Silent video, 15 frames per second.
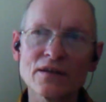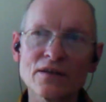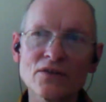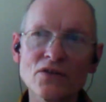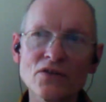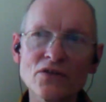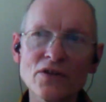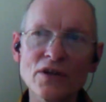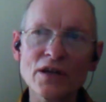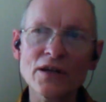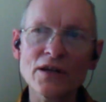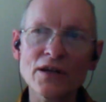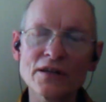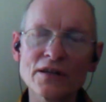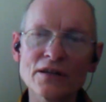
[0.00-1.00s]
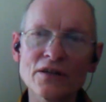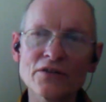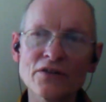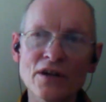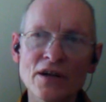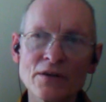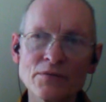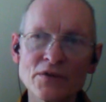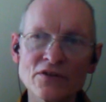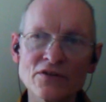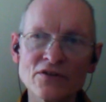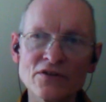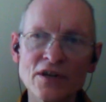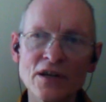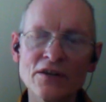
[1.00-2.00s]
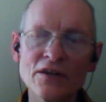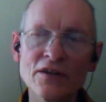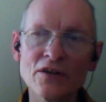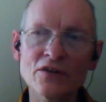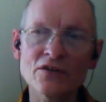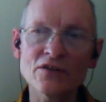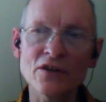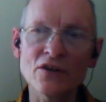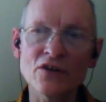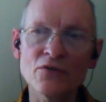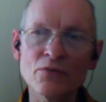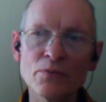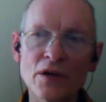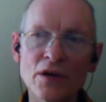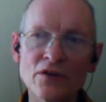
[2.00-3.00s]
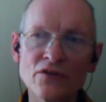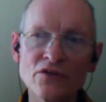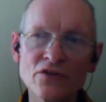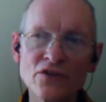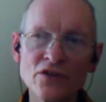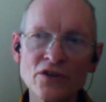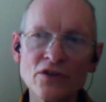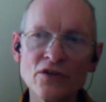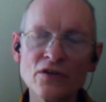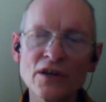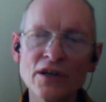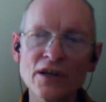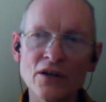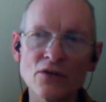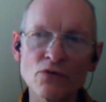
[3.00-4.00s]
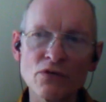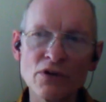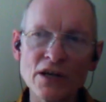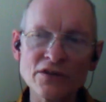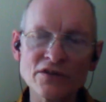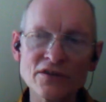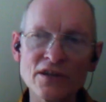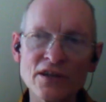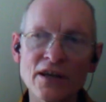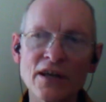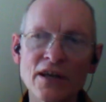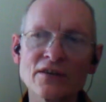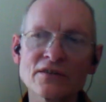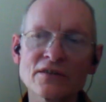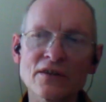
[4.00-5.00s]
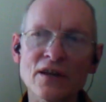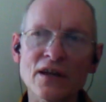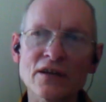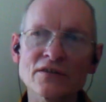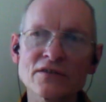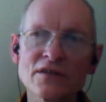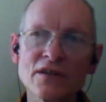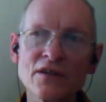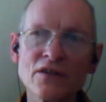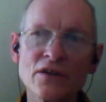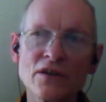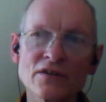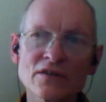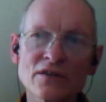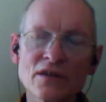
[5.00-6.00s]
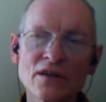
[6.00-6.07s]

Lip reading: Just take a little time to steady yourself by tuning in, resting into that stillness.